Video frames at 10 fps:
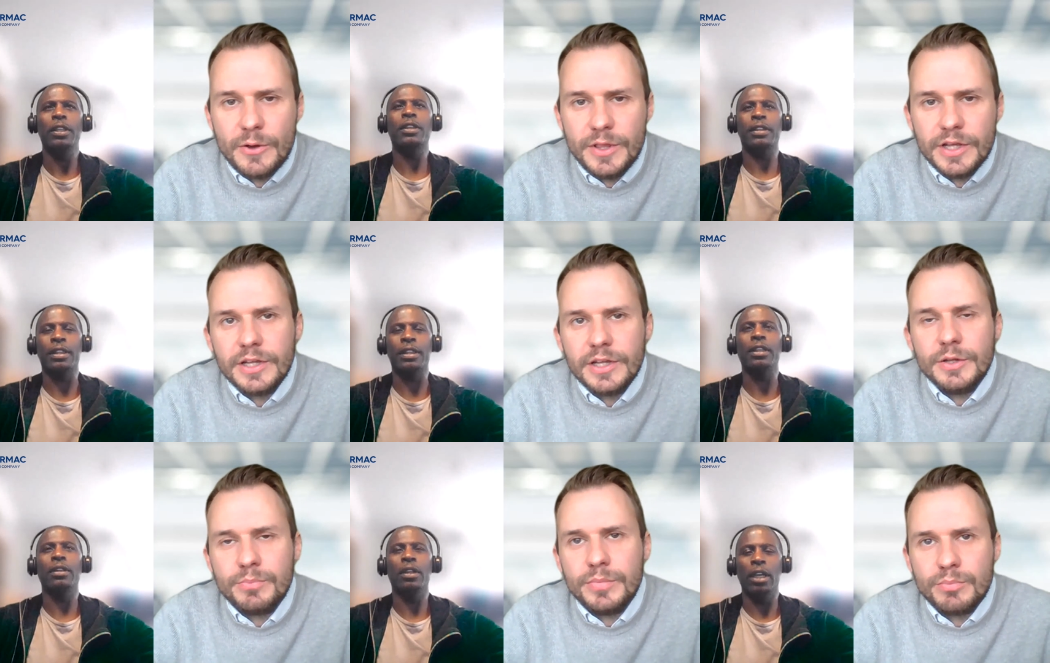Speaker 1: knowing that
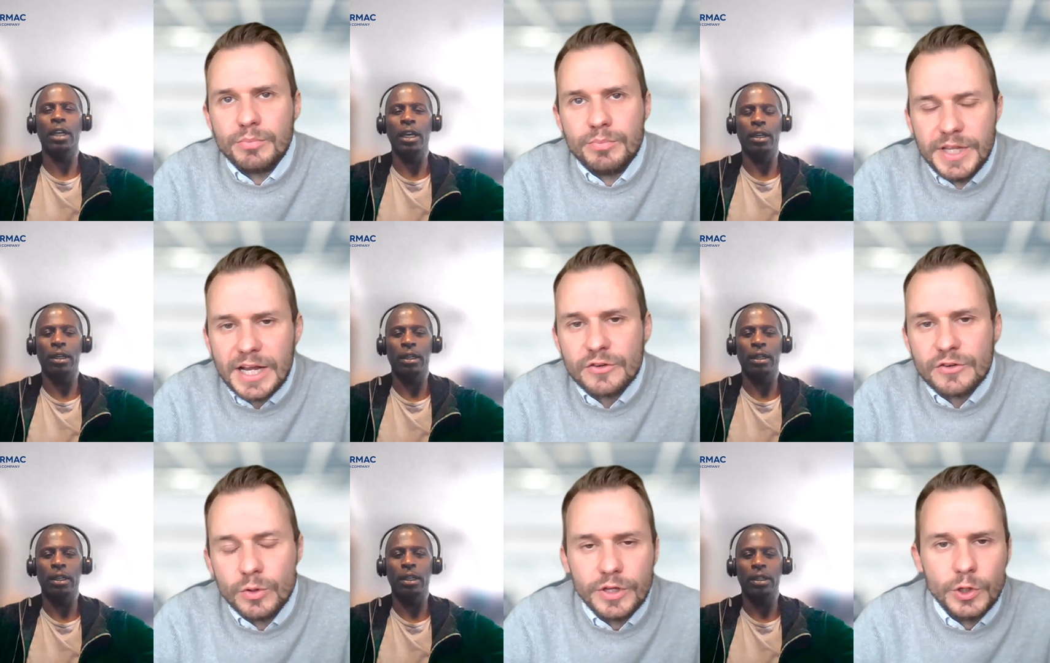the, the,
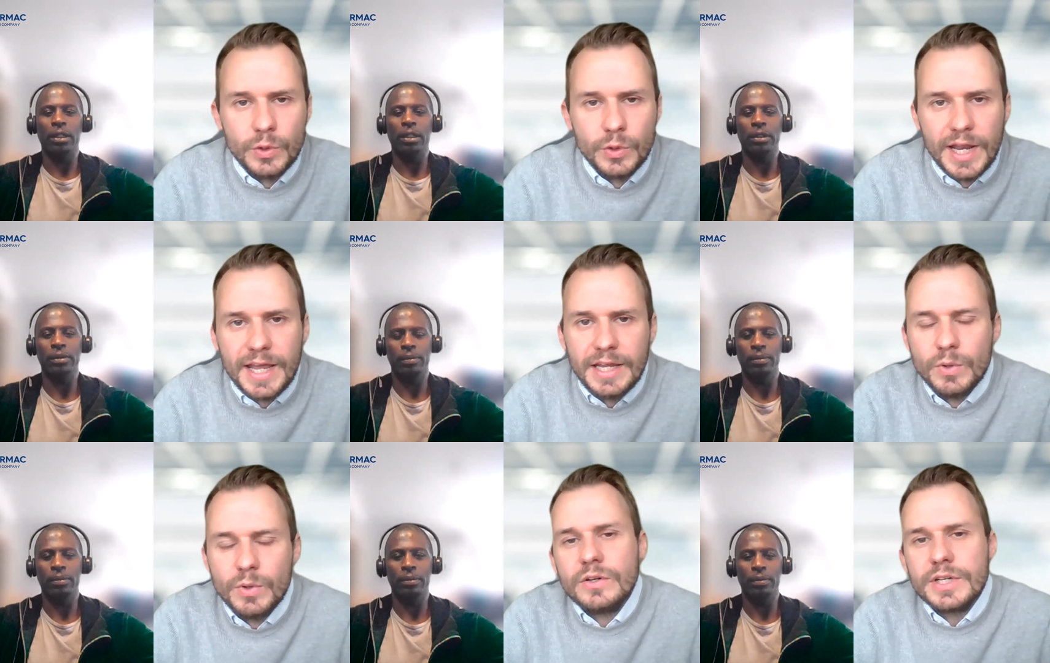asphalt that you're
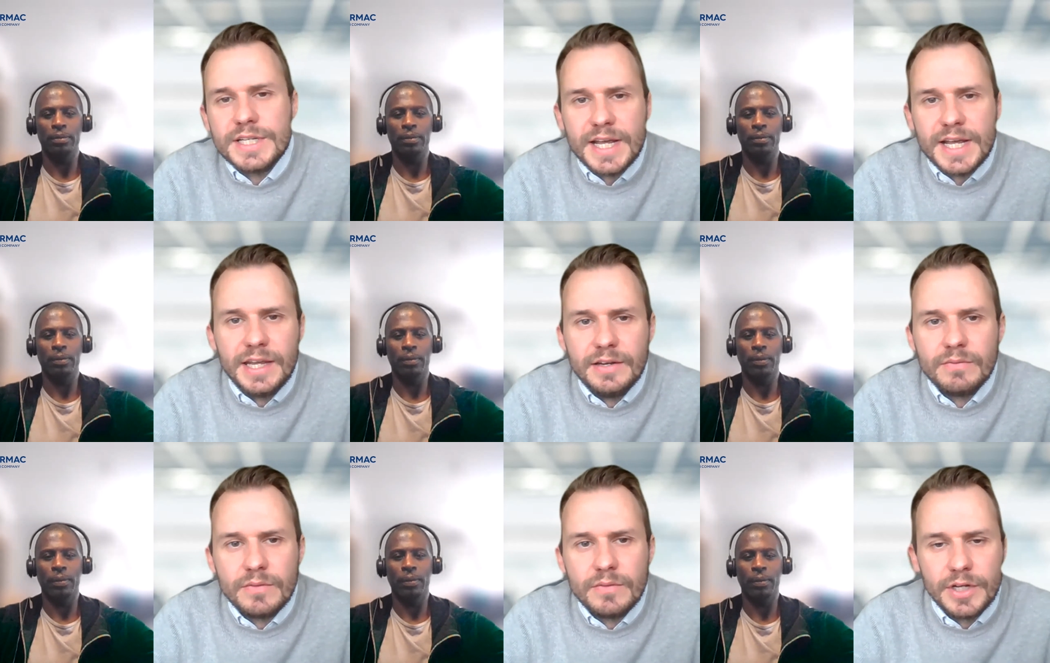laying will
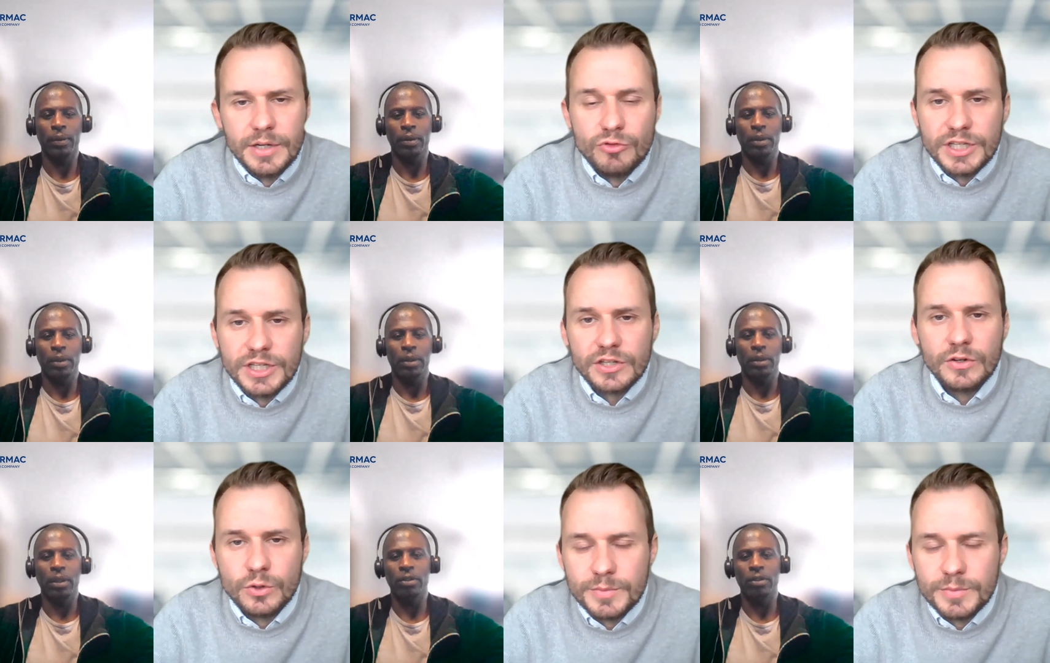contain um,
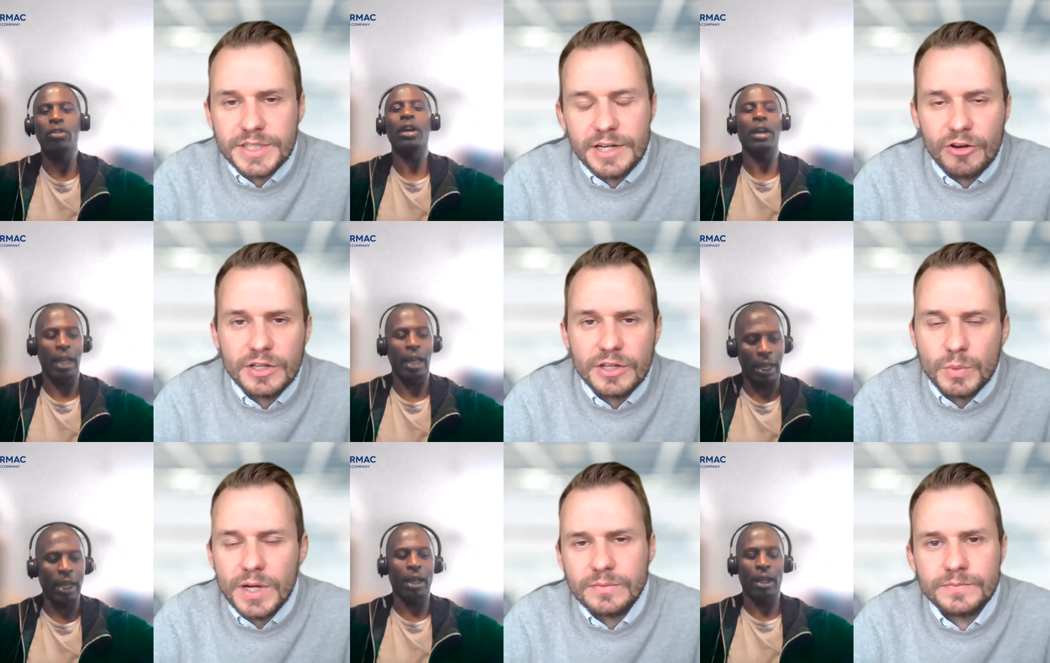recycled material
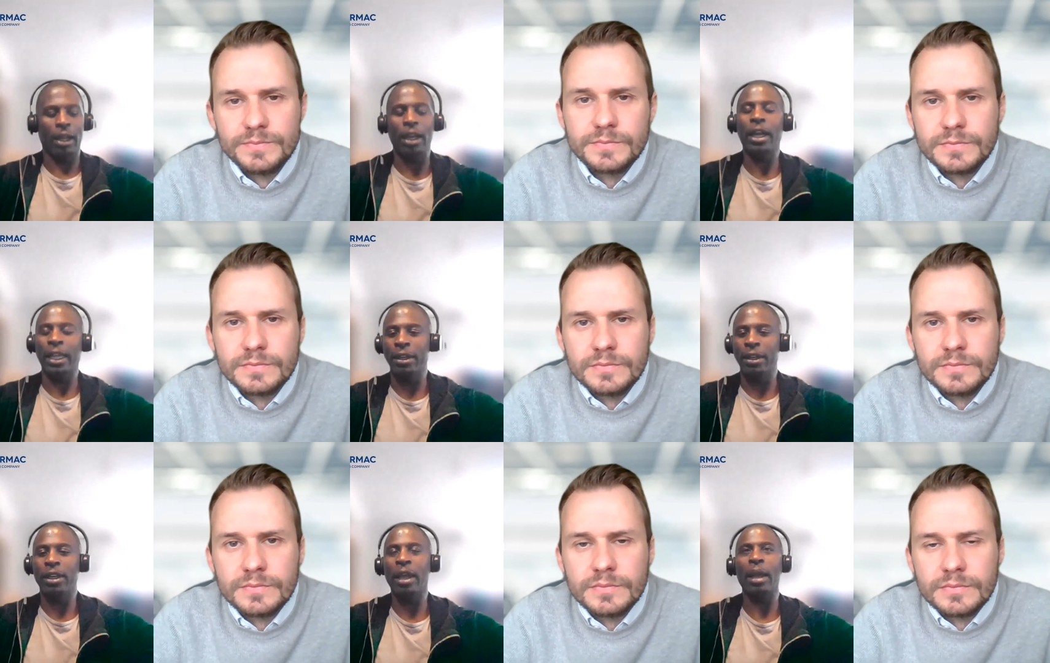as well?
Speaker 2: Again,
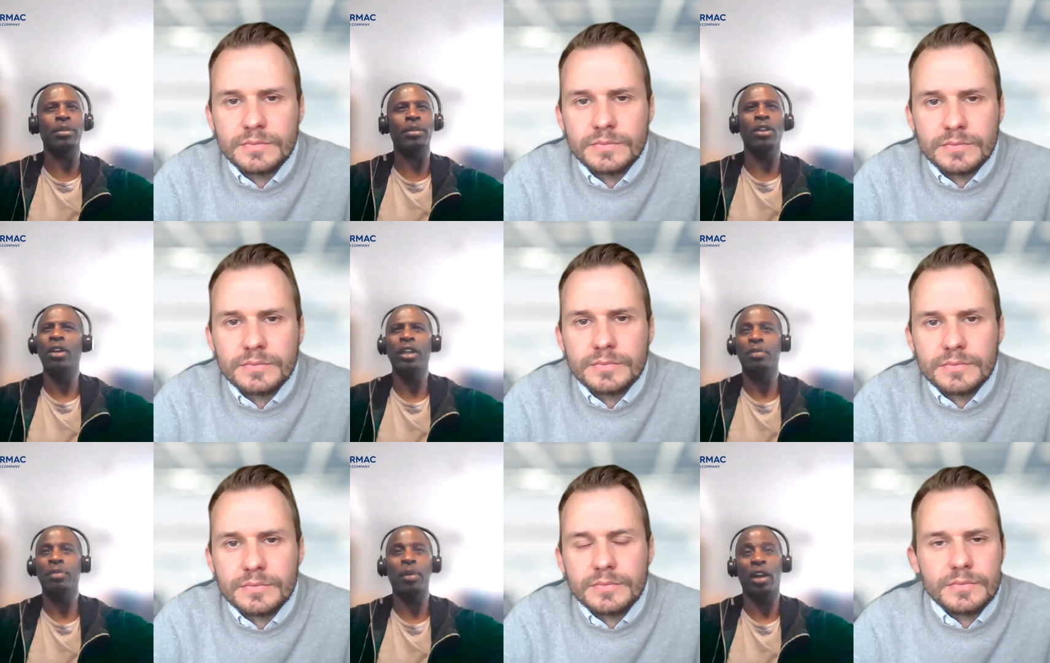yeah, absolutely.
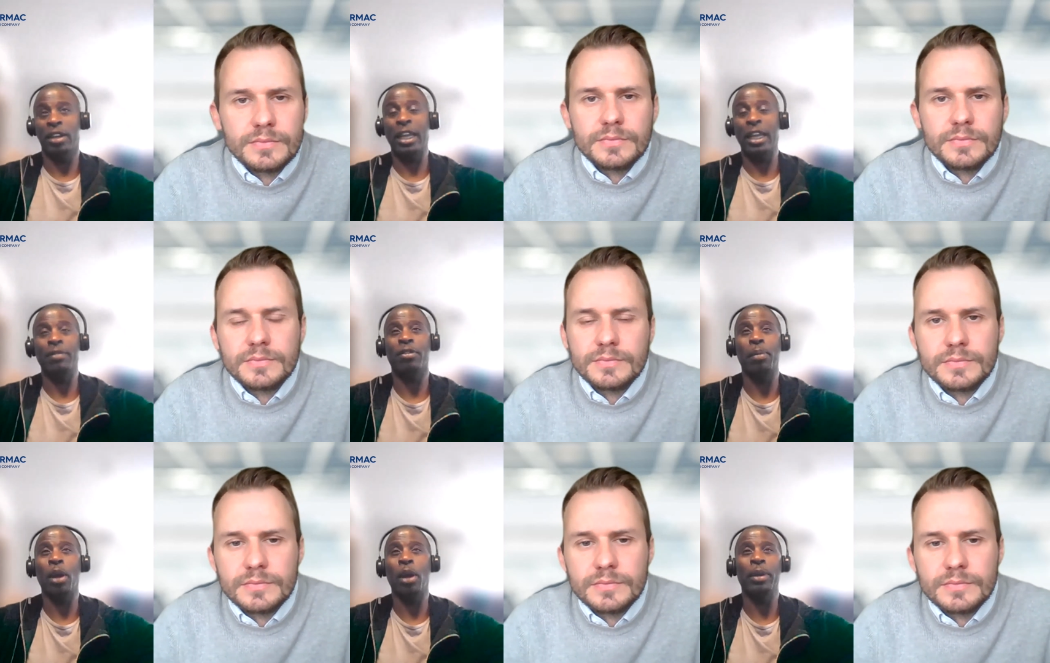As part again from
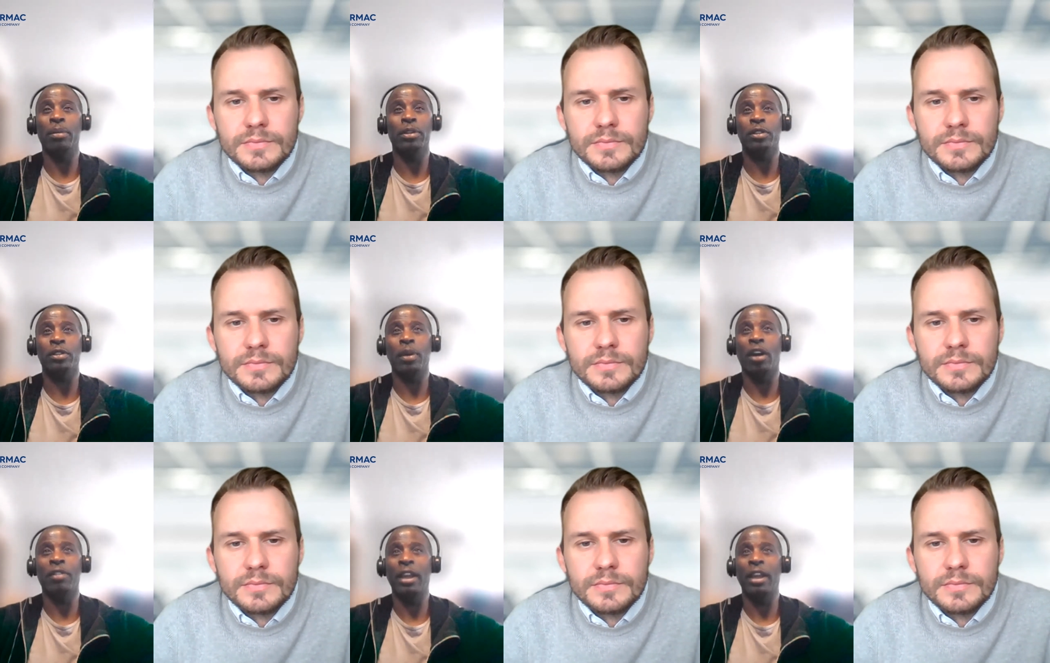Birmingham, as
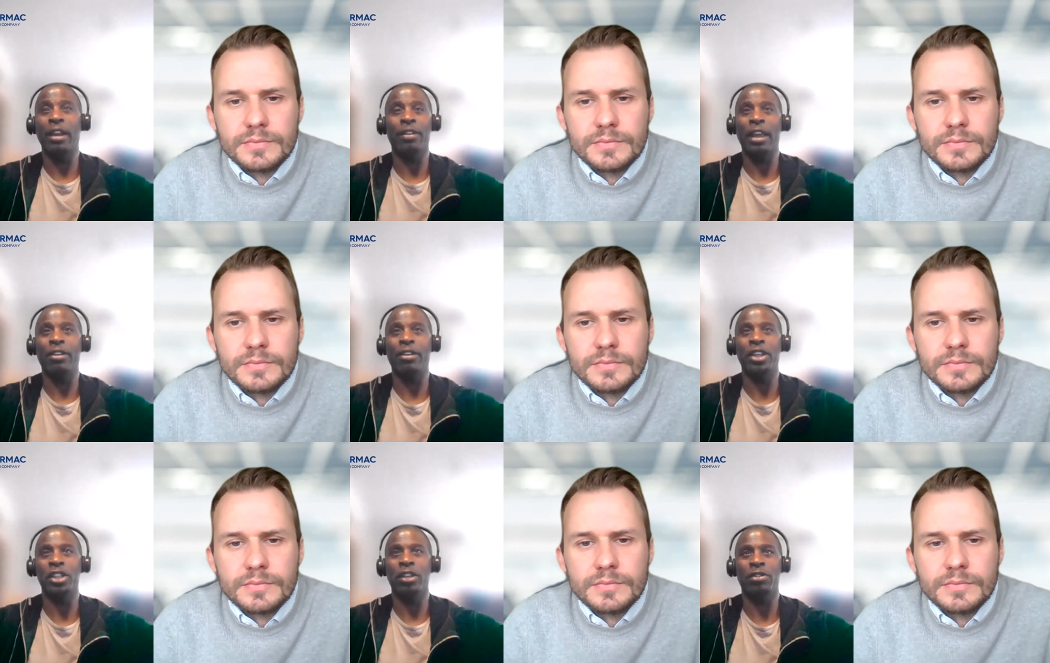part of their their
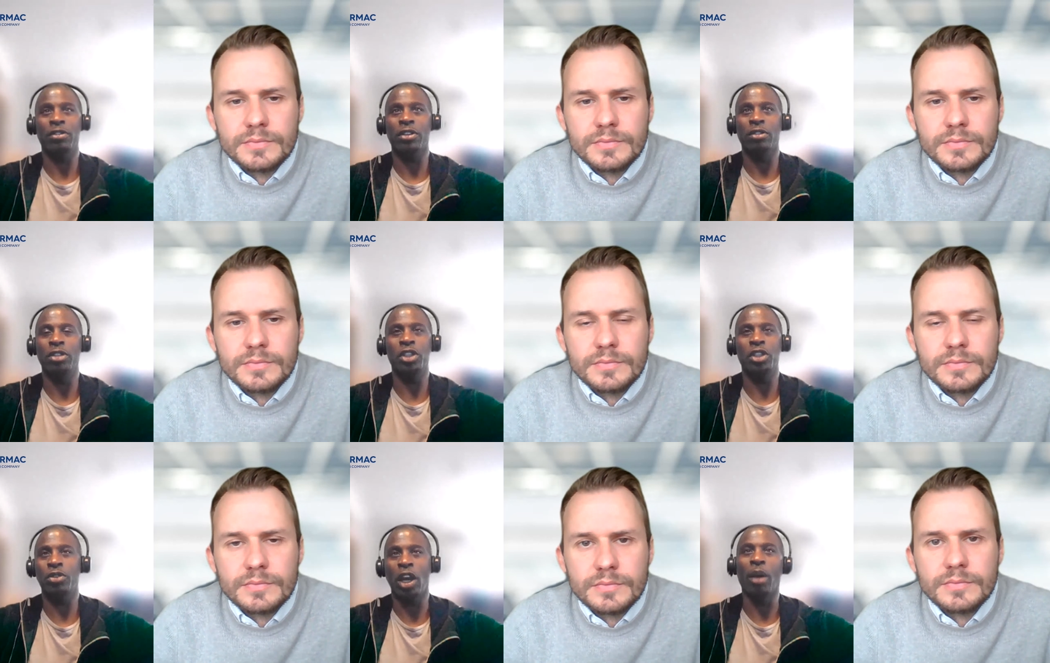initiatives to
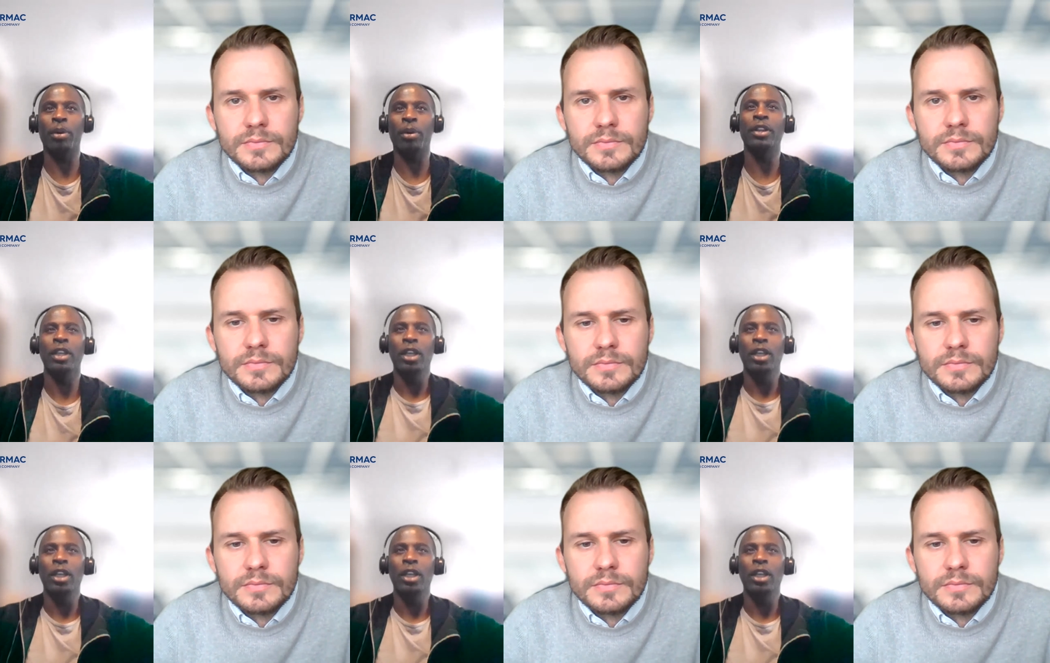reduce carbon,